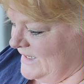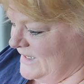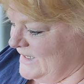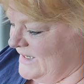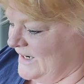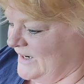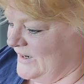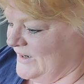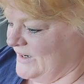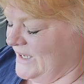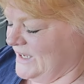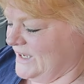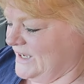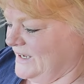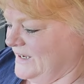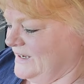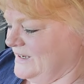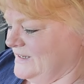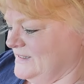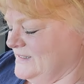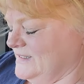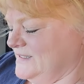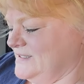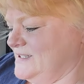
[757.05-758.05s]
Oh. Okay,
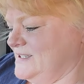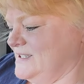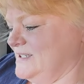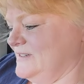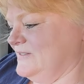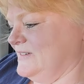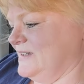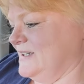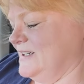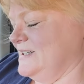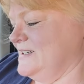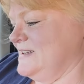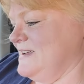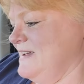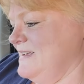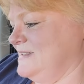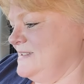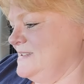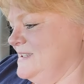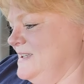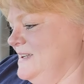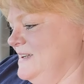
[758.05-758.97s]
let's see what it is.